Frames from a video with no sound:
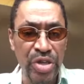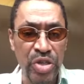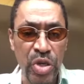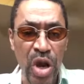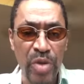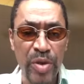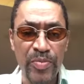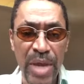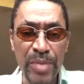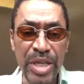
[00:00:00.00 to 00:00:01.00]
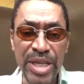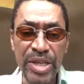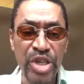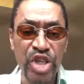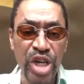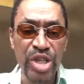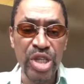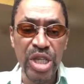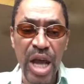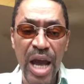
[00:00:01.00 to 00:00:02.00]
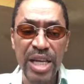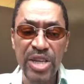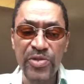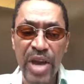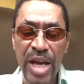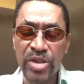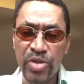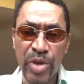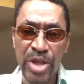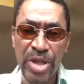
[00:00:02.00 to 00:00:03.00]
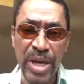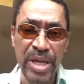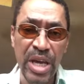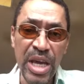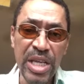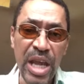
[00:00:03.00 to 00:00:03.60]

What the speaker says: he's strong, but maybe he's just not as fast as we think.